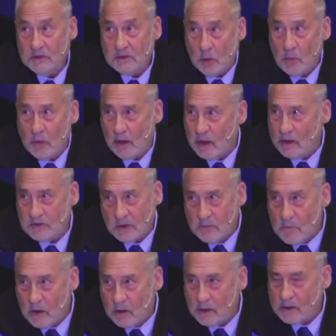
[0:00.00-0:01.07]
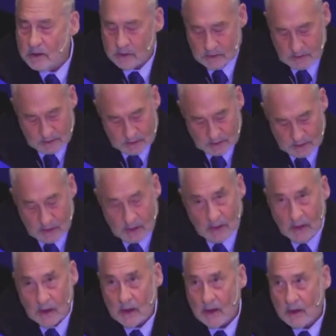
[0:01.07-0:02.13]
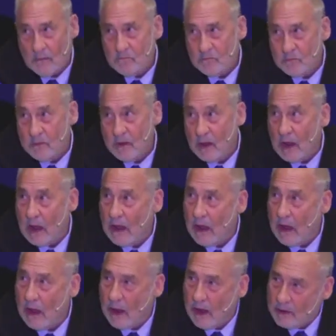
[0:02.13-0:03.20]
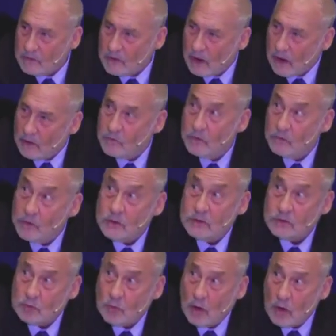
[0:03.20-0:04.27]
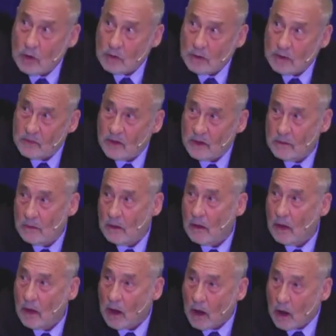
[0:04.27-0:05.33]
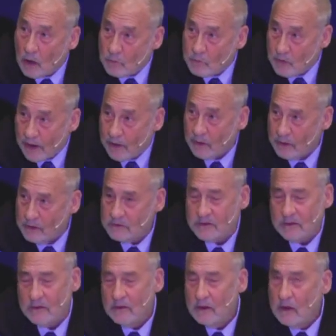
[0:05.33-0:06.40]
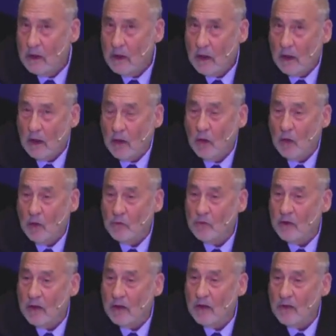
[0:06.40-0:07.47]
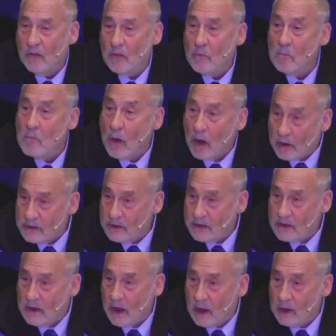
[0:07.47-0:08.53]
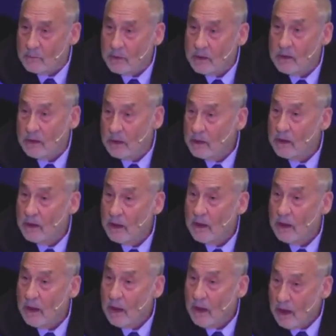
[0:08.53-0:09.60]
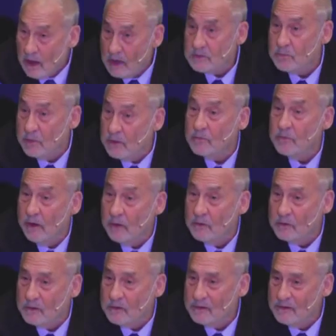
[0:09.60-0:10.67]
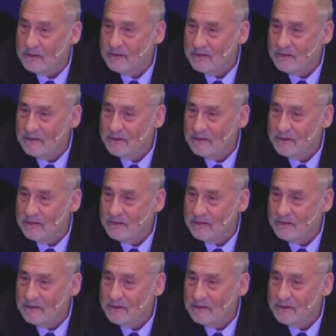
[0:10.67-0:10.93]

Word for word: So, as an American, uh, I, I feel very strongly that our variant of the market economy has been a failure.